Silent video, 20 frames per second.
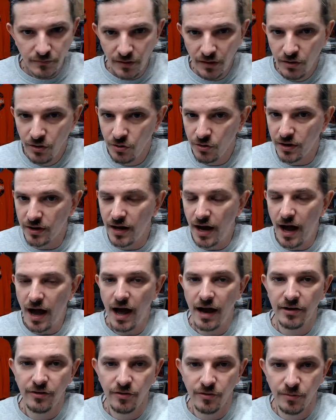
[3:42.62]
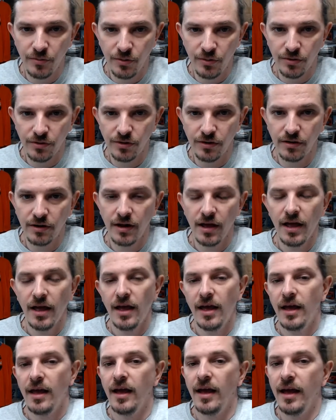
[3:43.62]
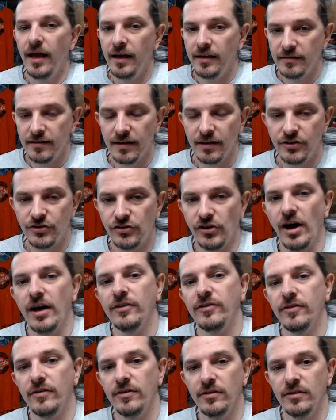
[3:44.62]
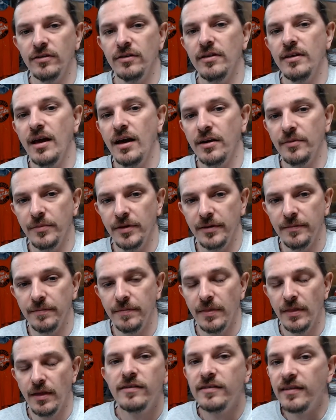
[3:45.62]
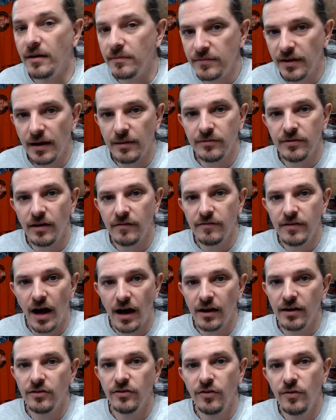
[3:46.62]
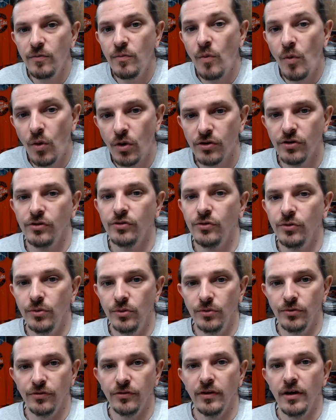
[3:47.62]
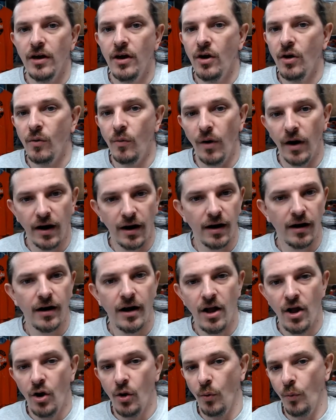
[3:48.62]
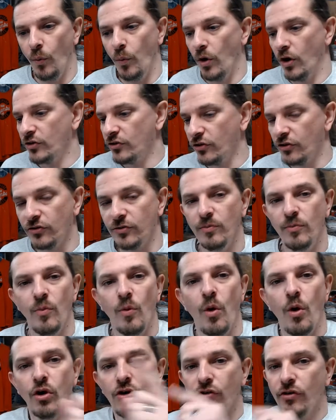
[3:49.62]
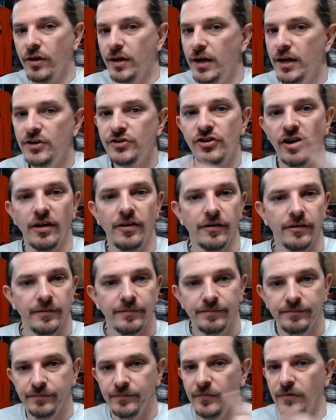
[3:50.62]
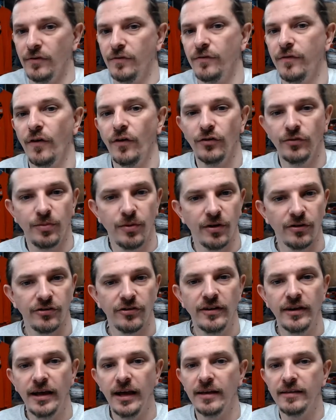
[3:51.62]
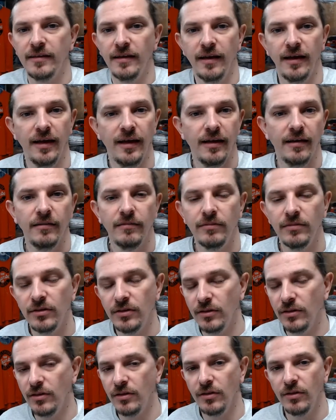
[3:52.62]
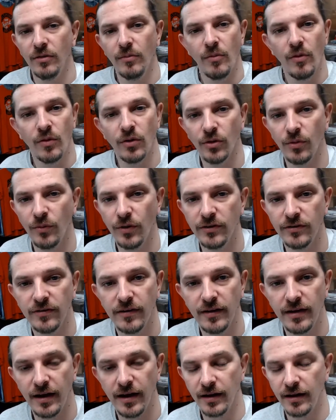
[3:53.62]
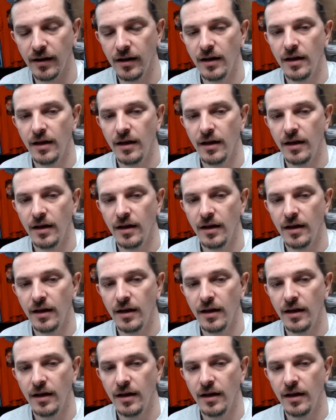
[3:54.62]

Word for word: You can hide your mortar and take shots on the enemy. Sometimes I've gotten into mortar duels where we're just mortaring each other. The first person to get the hit, the mortar wins the day.